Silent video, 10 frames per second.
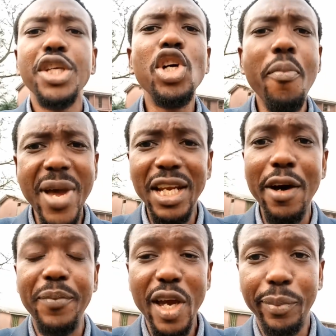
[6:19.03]
You may
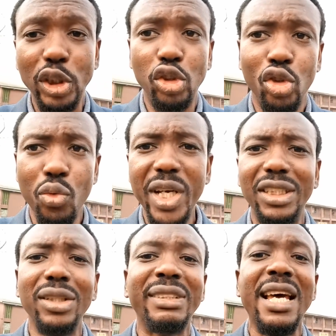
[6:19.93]
not be able to do
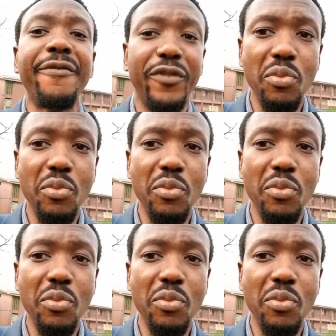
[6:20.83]
it yourself.